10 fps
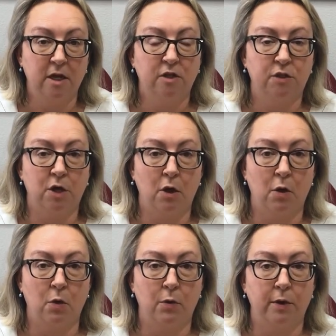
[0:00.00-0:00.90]

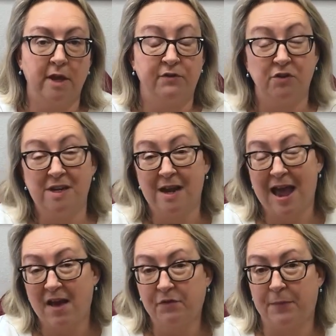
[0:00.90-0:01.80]
So if you didn't
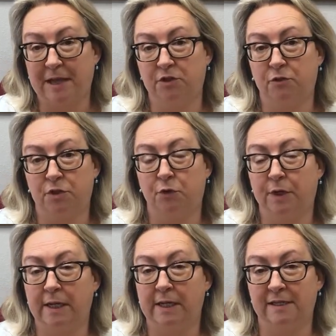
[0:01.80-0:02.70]
have a bachelor's
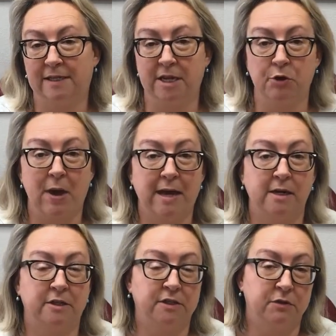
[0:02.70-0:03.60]
degree, let's say you had
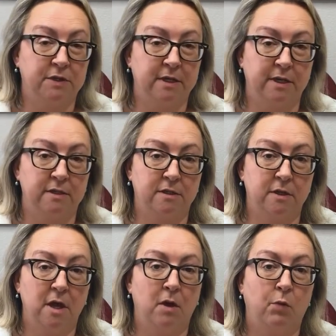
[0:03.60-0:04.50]
an associate's,